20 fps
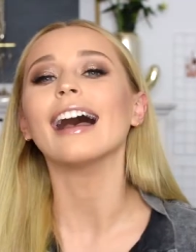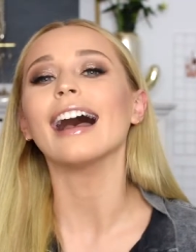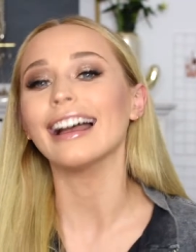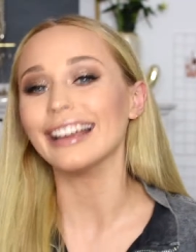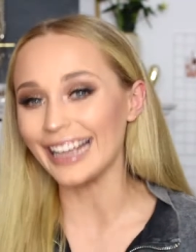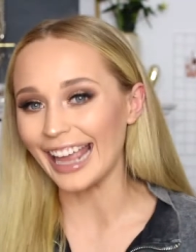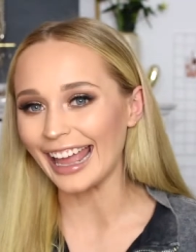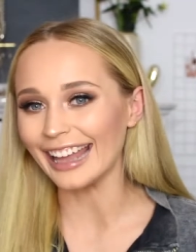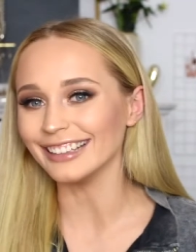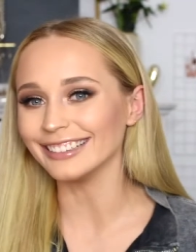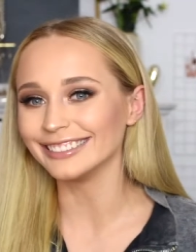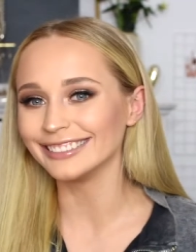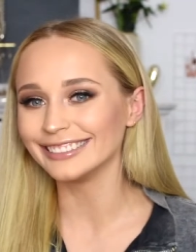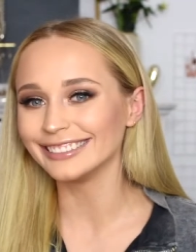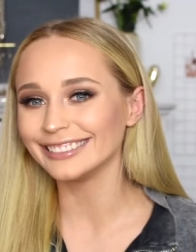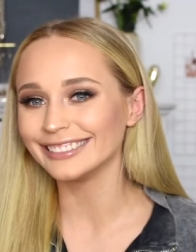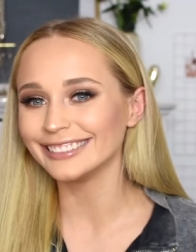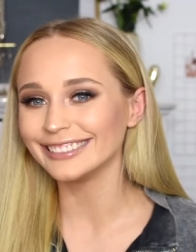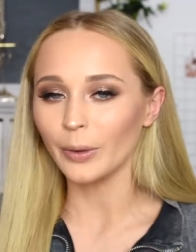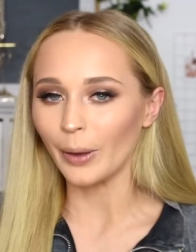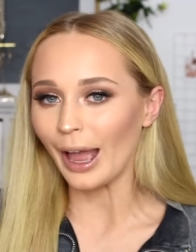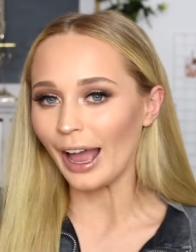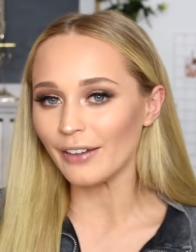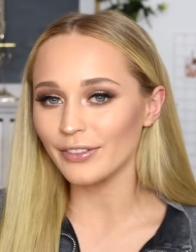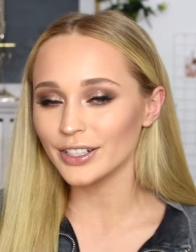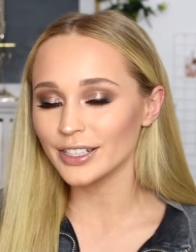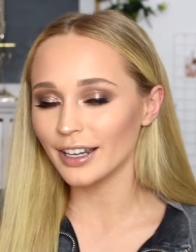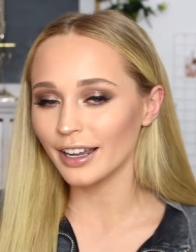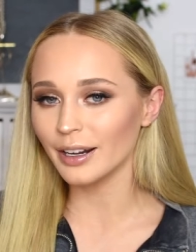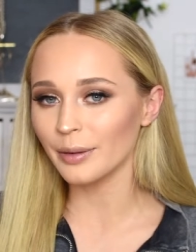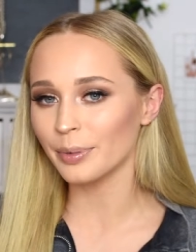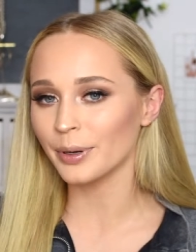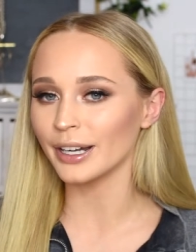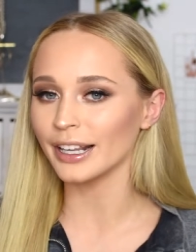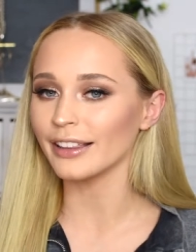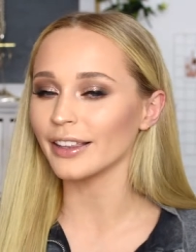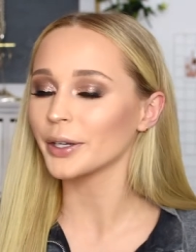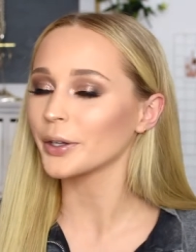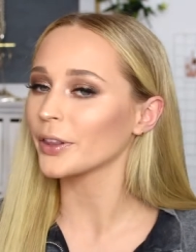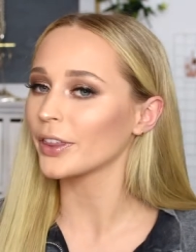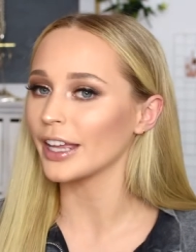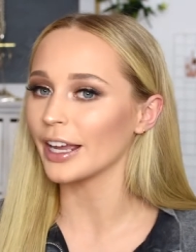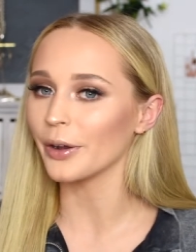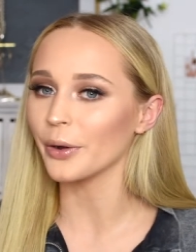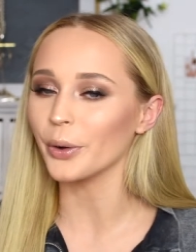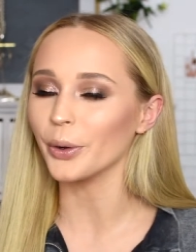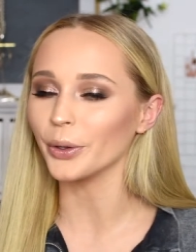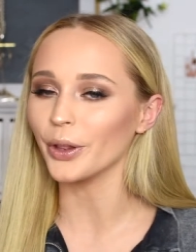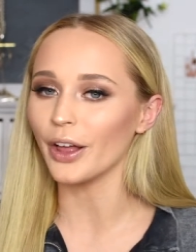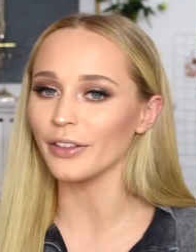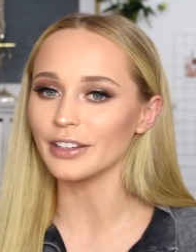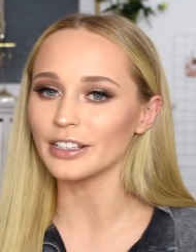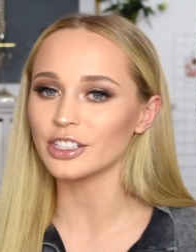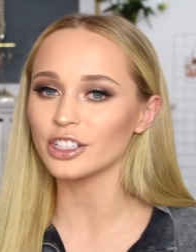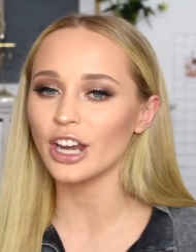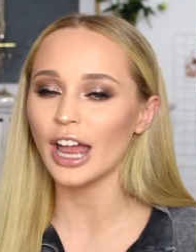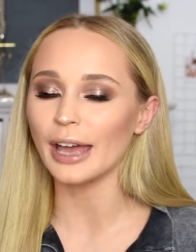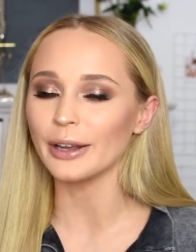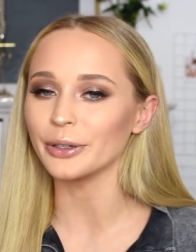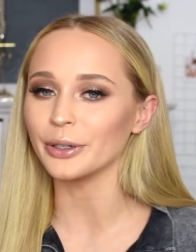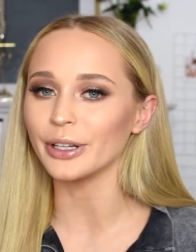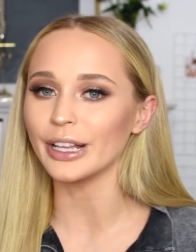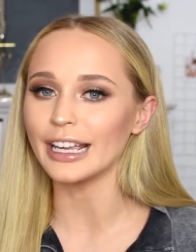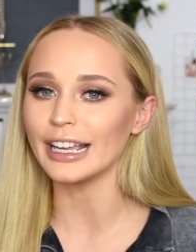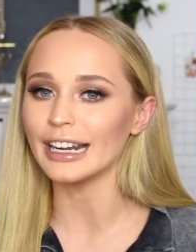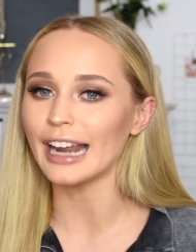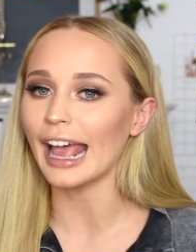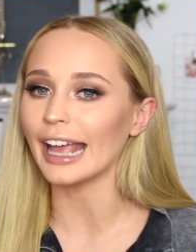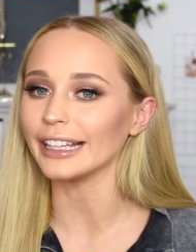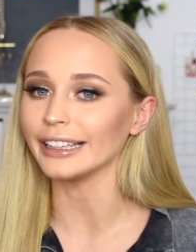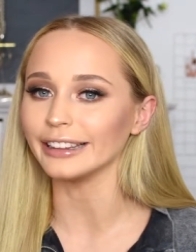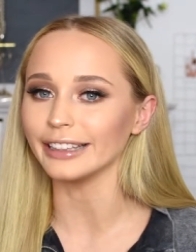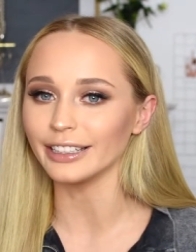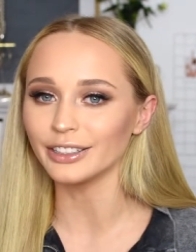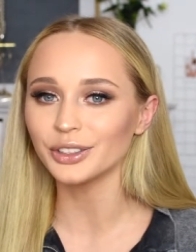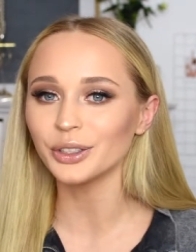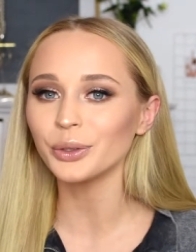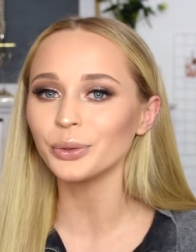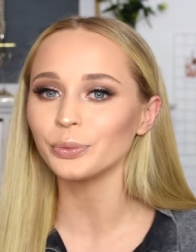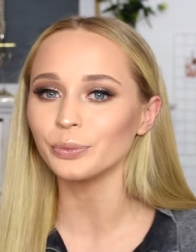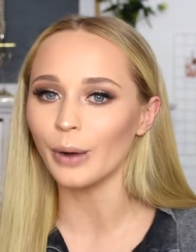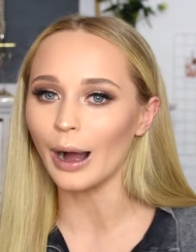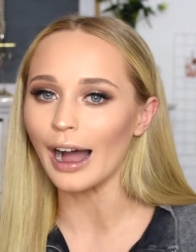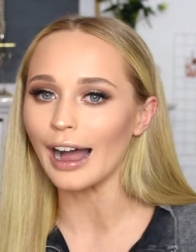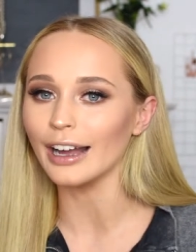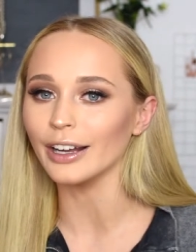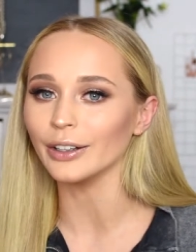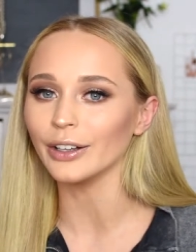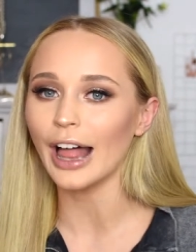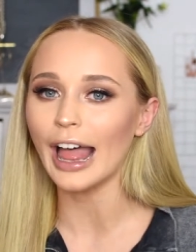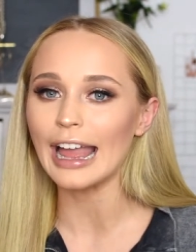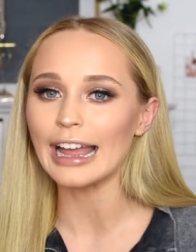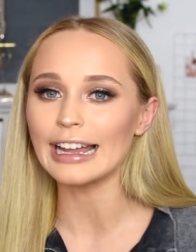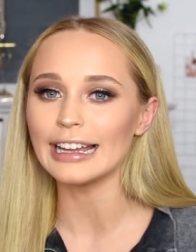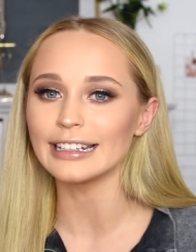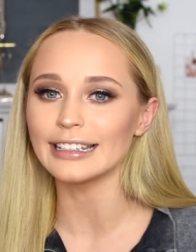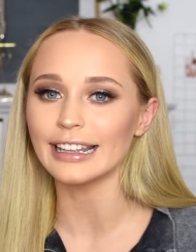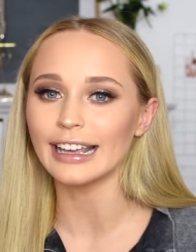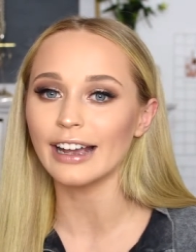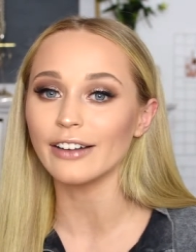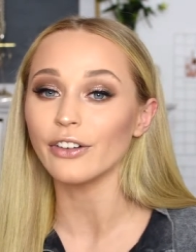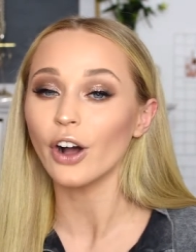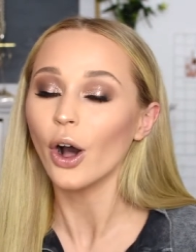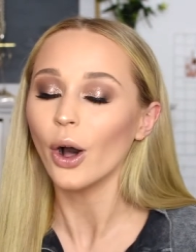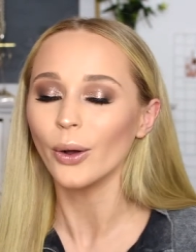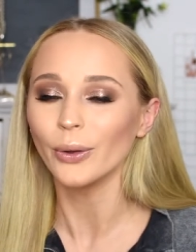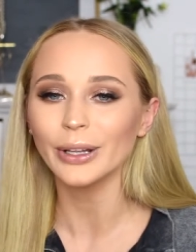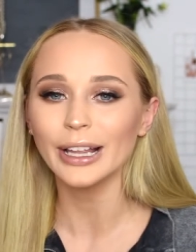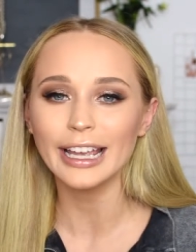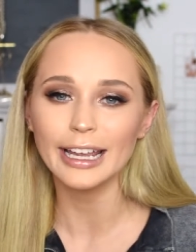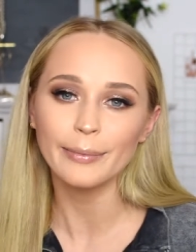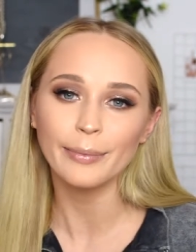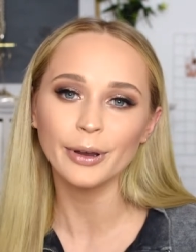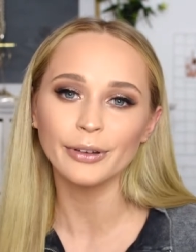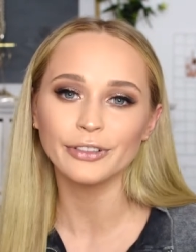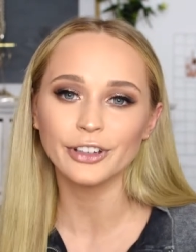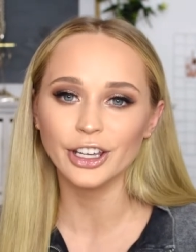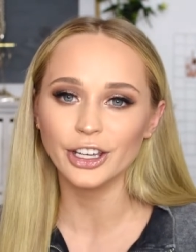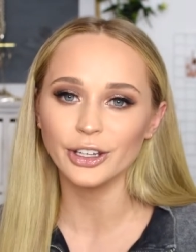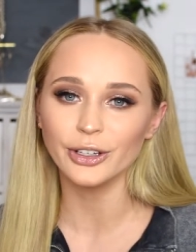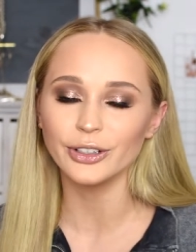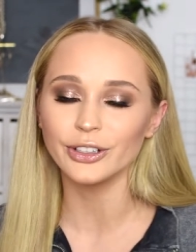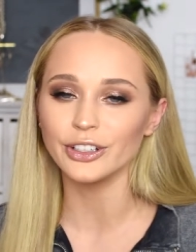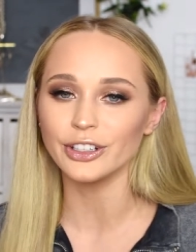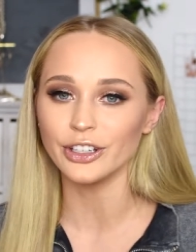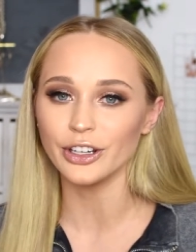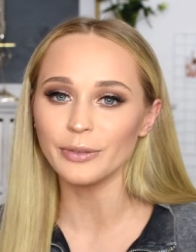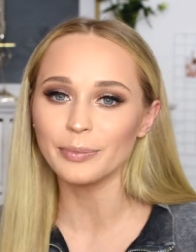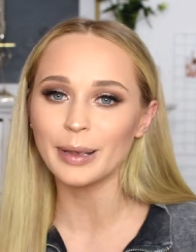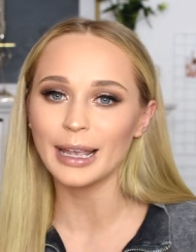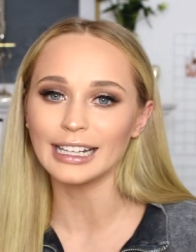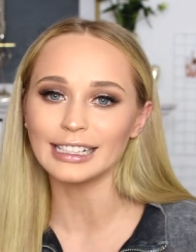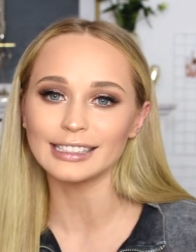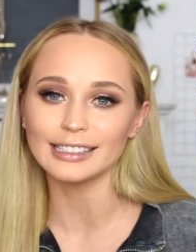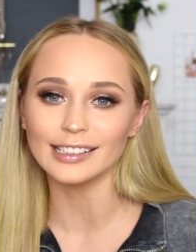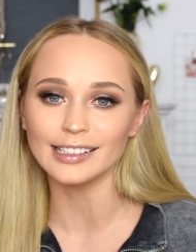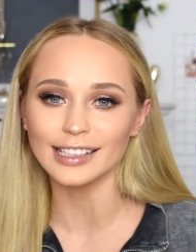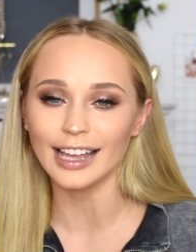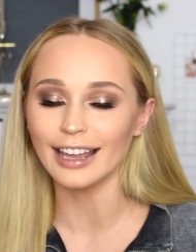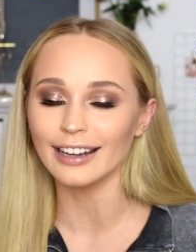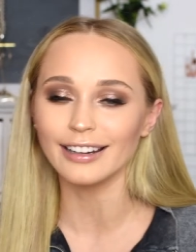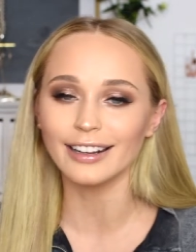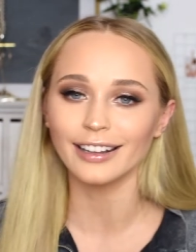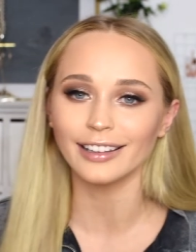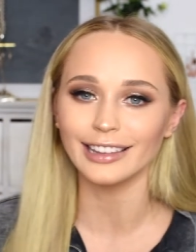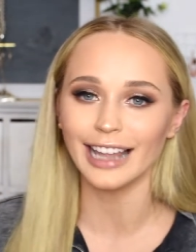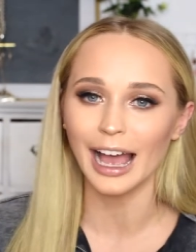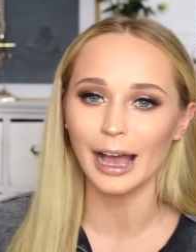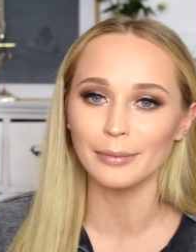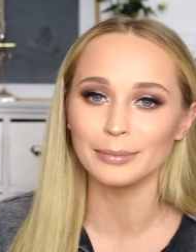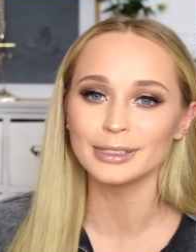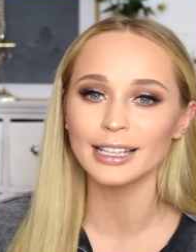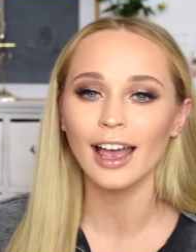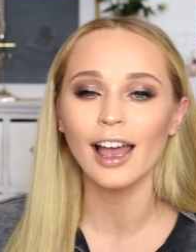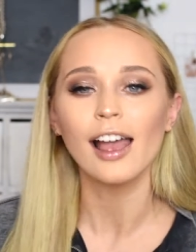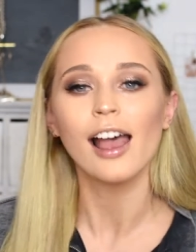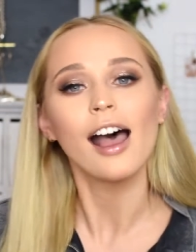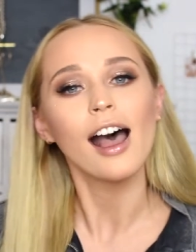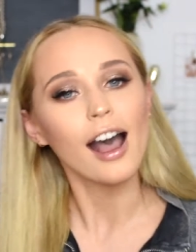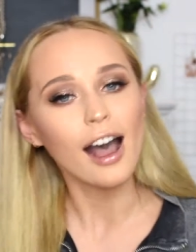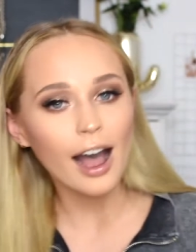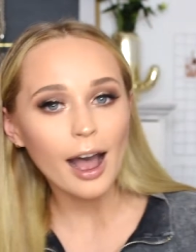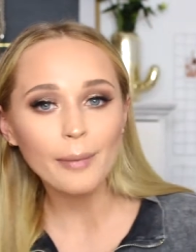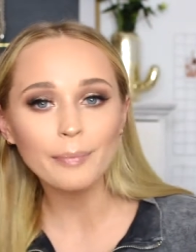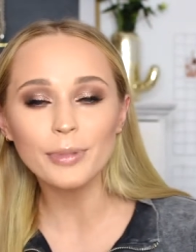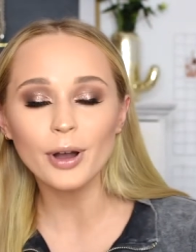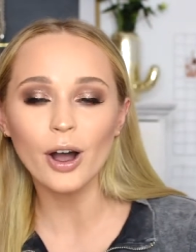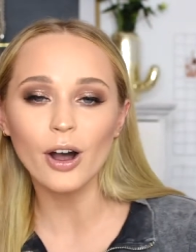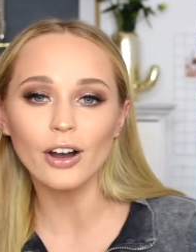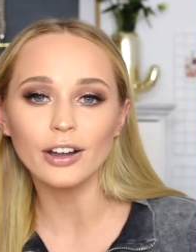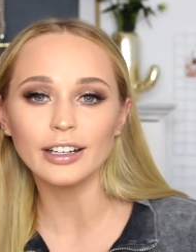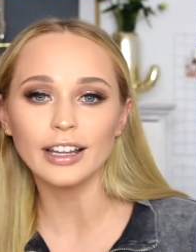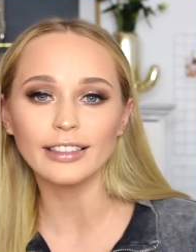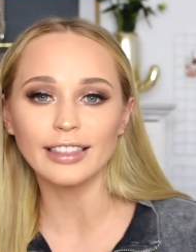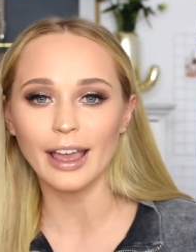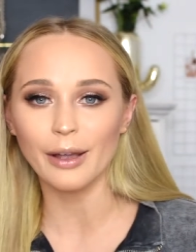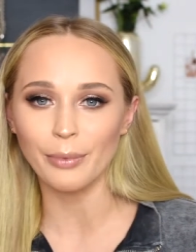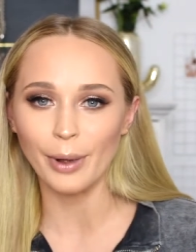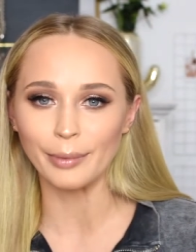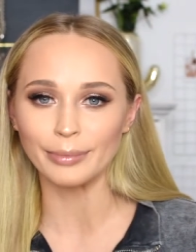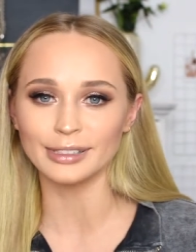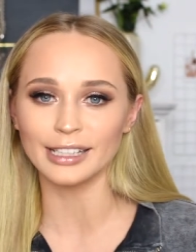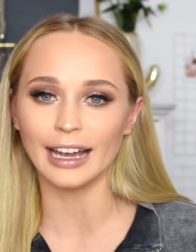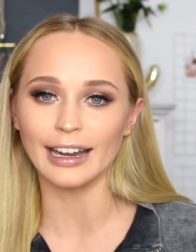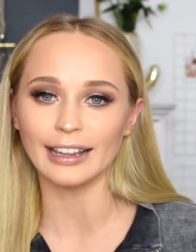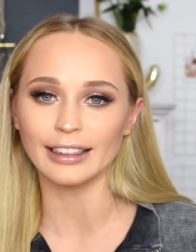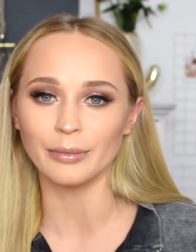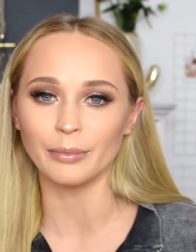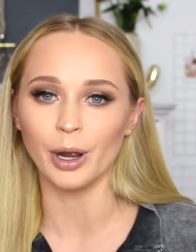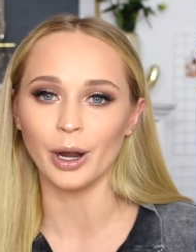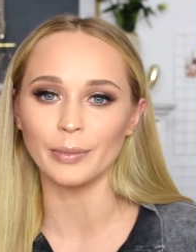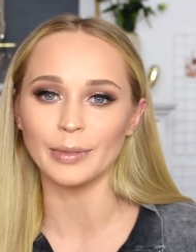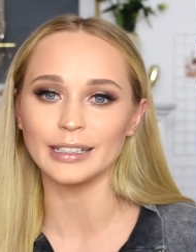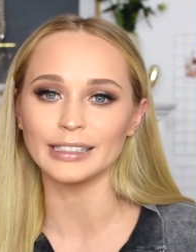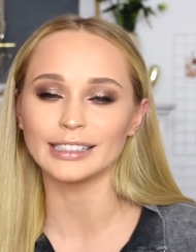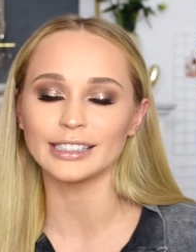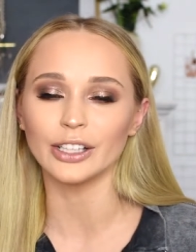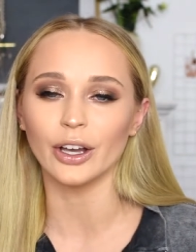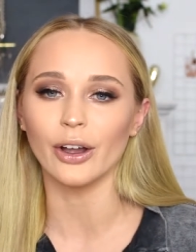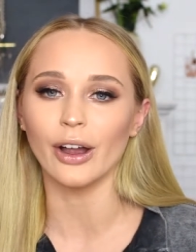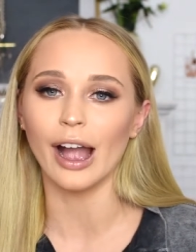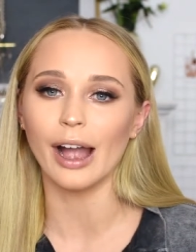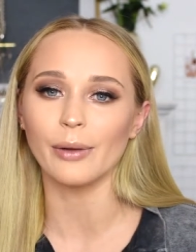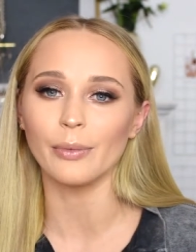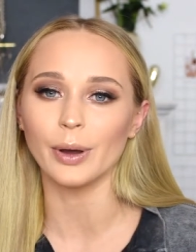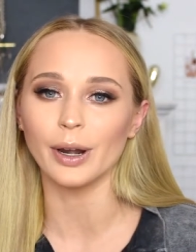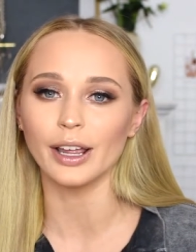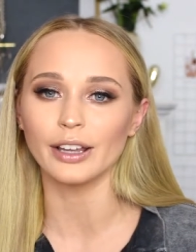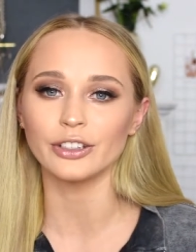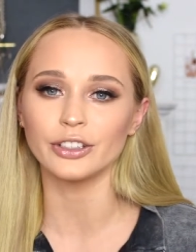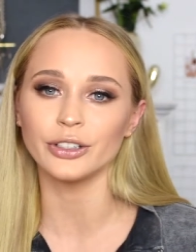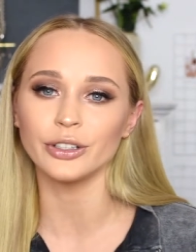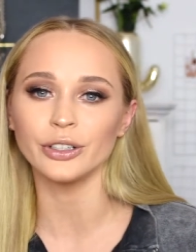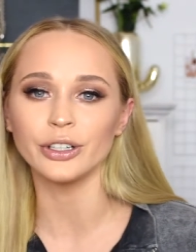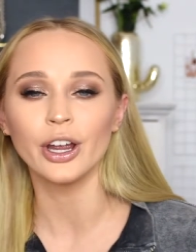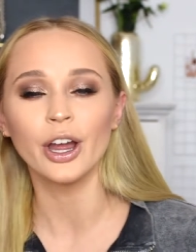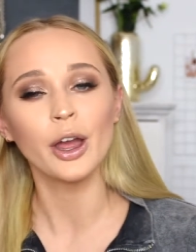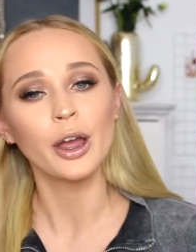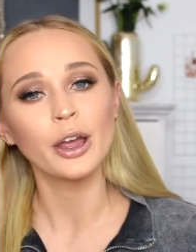Again. So I haven't done a Pretty Little Thing haul on this channel in a little while and they have a whole heap of cute new pieces and collabs up on their website at the moment so I wanted to